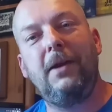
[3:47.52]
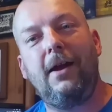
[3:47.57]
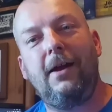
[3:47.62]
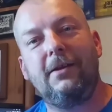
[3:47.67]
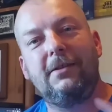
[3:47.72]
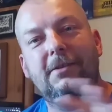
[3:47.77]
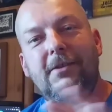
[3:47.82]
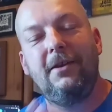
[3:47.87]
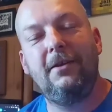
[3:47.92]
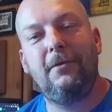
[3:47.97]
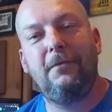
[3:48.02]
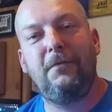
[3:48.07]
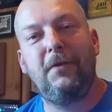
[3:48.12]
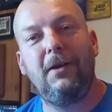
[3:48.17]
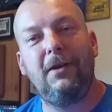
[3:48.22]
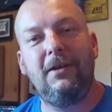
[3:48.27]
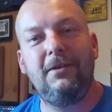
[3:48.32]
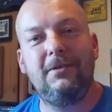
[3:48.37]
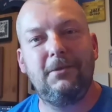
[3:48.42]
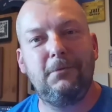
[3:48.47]
by accident, if
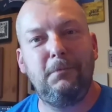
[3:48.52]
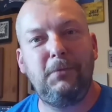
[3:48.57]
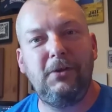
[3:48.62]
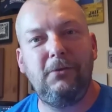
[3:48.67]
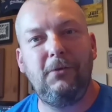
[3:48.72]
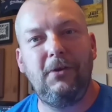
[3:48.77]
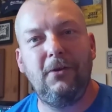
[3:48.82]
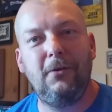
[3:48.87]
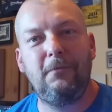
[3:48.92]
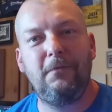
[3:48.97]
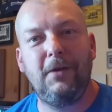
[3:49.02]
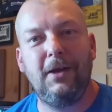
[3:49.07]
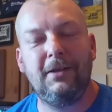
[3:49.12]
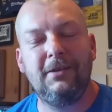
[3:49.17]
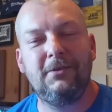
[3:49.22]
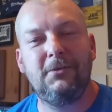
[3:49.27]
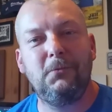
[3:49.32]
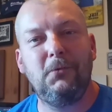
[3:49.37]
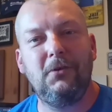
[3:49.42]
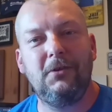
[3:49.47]
any Subbuteo
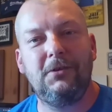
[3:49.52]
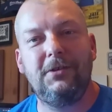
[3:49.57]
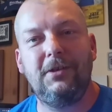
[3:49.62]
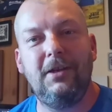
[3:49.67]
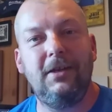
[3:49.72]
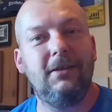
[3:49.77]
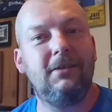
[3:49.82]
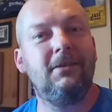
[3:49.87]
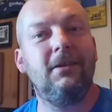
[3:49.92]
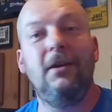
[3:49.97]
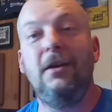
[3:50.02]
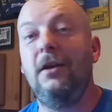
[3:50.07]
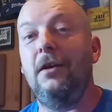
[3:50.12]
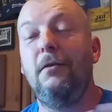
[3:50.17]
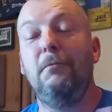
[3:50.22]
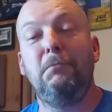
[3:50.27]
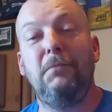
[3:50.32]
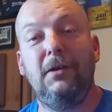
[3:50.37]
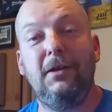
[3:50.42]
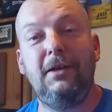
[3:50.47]
fans are watching this,
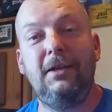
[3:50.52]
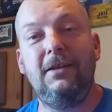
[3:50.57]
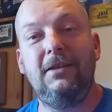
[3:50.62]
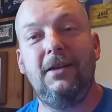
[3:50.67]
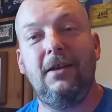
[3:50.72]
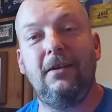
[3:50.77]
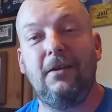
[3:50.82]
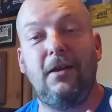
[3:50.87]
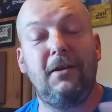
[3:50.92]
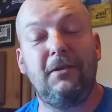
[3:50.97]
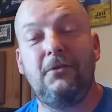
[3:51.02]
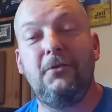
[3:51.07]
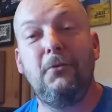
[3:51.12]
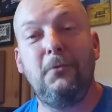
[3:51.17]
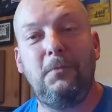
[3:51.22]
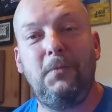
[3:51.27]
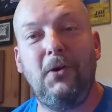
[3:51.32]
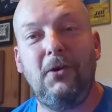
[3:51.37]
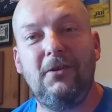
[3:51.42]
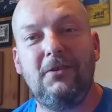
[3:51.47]
please, I
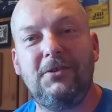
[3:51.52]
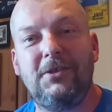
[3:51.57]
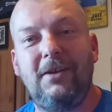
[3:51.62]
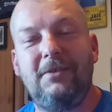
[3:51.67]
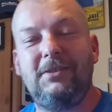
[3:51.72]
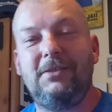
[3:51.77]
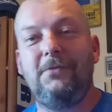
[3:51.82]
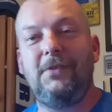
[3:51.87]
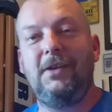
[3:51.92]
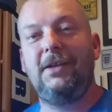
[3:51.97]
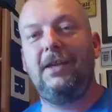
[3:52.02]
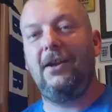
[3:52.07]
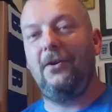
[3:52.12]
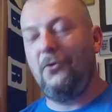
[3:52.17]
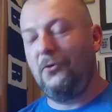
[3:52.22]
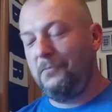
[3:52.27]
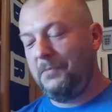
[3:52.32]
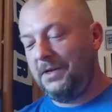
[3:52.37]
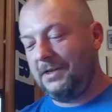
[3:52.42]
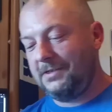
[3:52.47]
do apologise if I get it
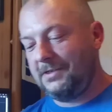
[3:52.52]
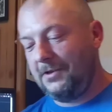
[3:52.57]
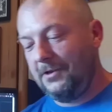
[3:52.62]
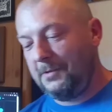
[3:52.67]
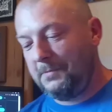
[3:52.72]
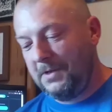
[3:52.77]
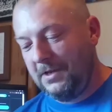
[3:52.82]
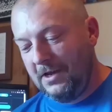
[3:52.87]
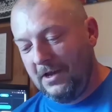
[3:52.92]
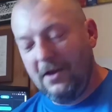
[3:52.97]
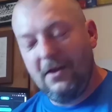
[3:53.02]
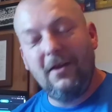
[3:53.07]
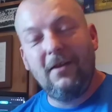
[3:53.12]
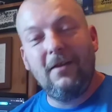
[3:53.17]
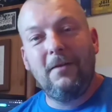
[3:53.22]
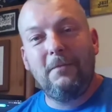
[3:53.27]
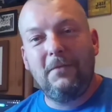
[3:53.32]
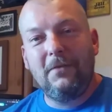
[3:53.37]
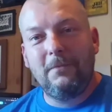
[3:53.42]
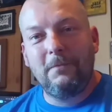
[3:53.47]
all mixed up.
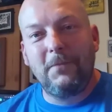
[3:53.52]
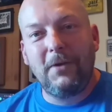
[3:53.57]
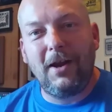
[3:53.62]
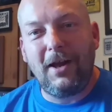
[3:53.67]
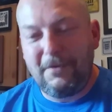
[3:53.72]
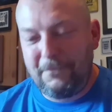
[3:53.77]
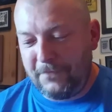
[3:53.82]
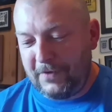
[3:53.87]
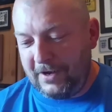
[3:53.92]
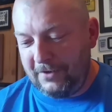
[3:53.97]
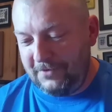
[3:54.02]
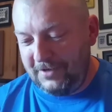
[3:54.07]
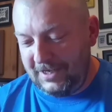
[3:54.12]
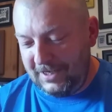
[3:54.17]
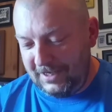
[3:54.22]
But I found